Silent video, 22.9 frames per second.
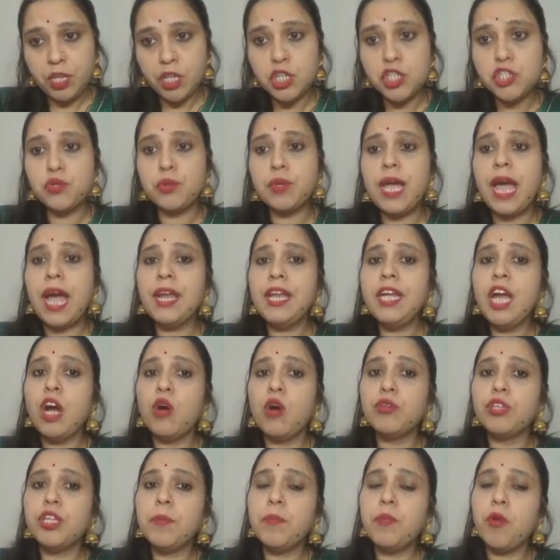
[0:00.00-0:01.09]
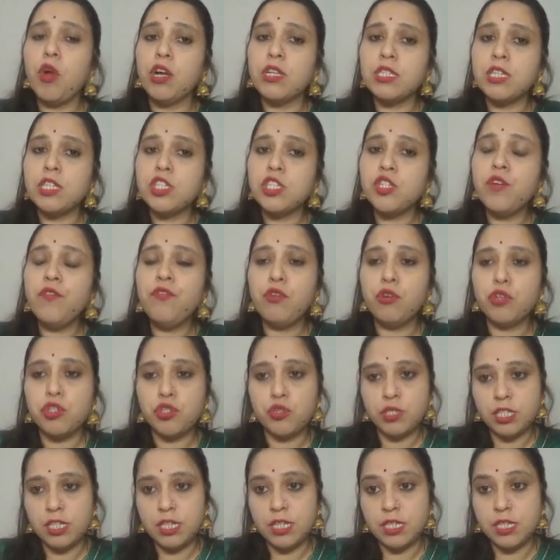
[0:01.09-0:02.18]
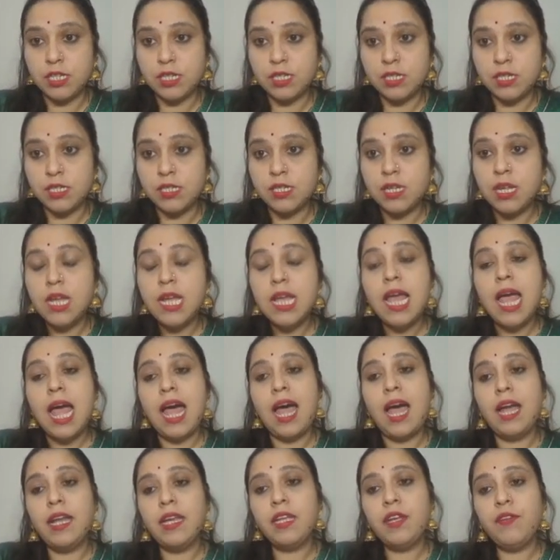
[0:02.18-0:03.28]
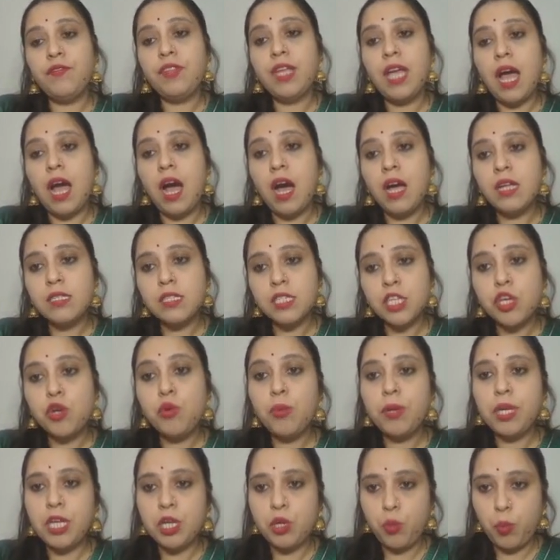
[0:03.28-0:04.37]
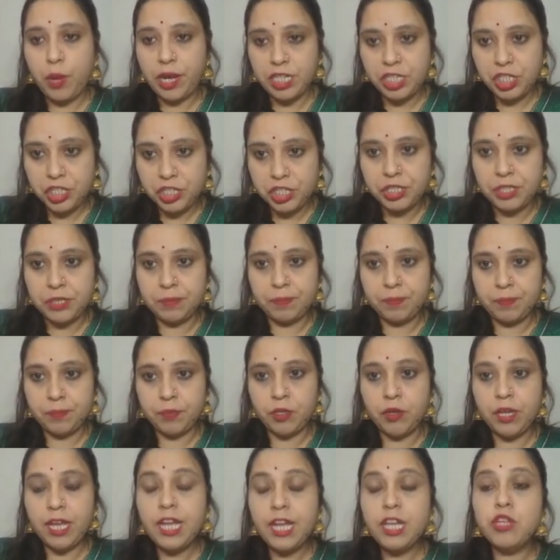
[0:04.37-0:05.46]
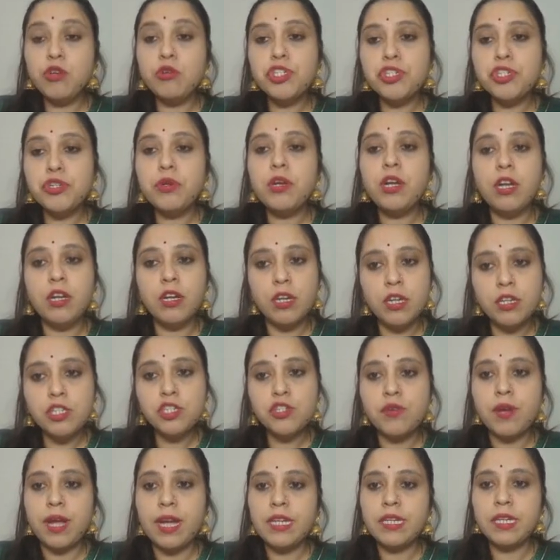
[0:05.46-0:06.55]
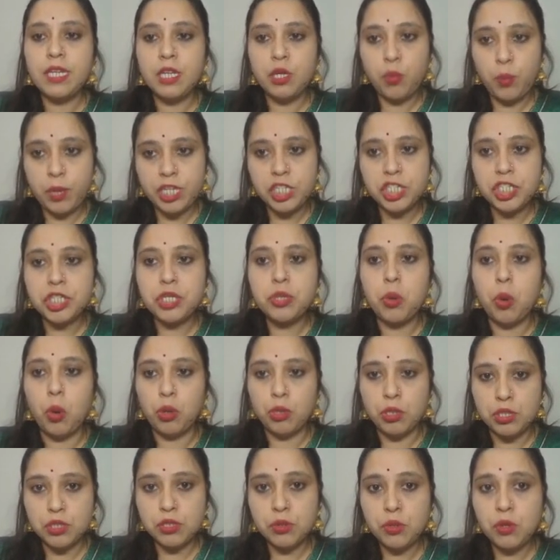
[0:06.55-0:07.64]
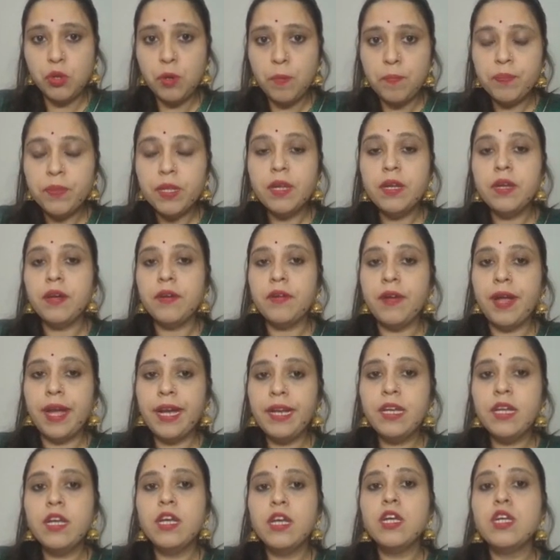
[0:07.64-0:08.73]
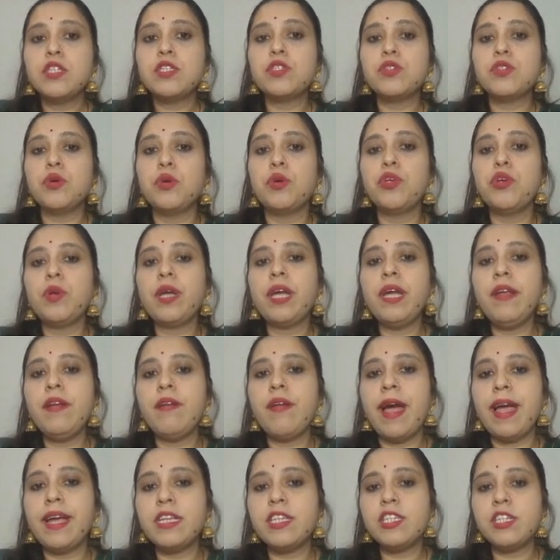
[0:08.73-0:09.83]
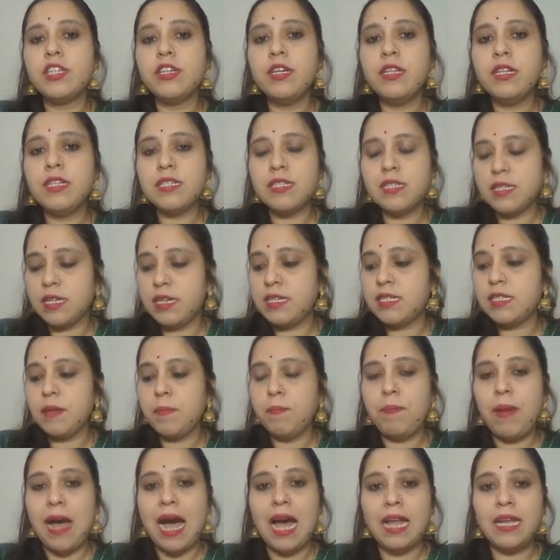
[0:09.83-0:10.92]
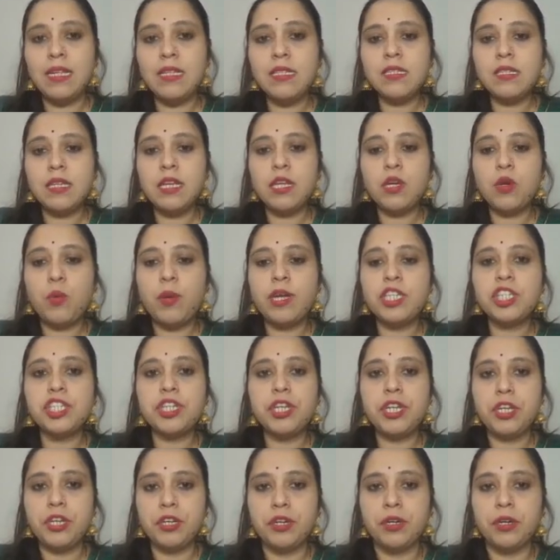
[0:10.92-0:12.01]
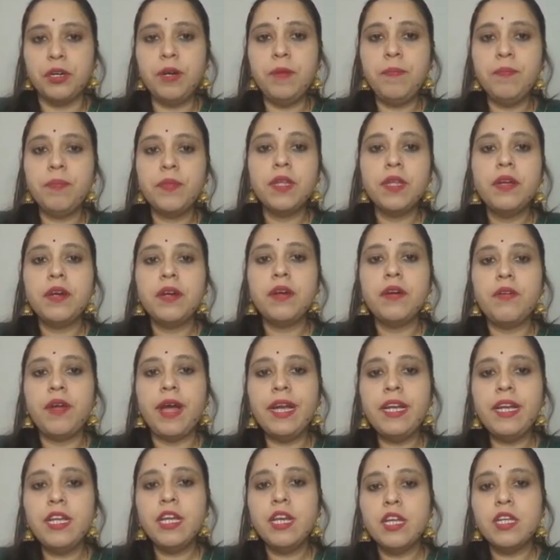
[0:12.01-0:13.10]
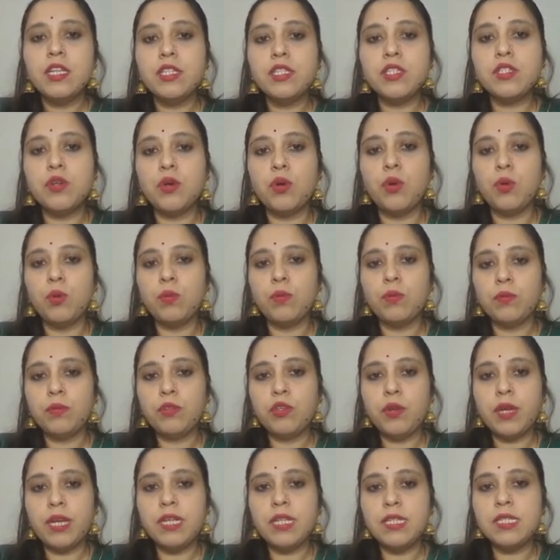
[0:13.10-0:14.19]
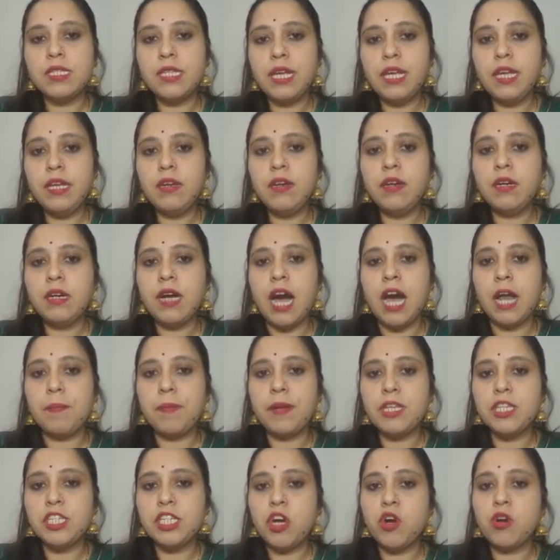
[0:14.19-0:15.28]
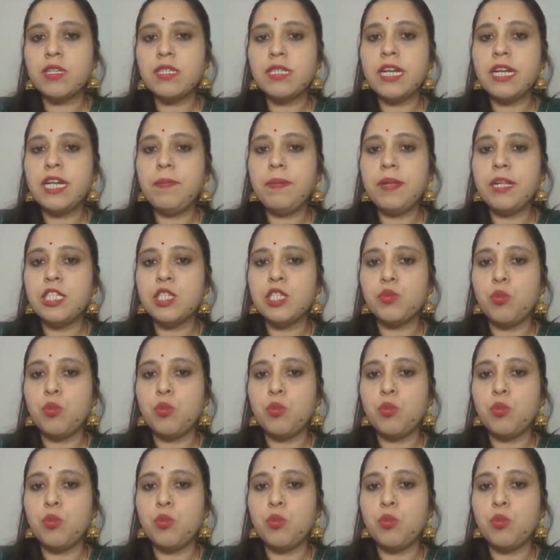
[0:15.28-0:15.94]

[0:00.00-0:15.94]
to carry out the process of photosynthesis. And if they ask you equation, okay, and you should learn to write equation also, right? So you can write here, it's a balanced equation here, right? So you can see here carbon dioxide plus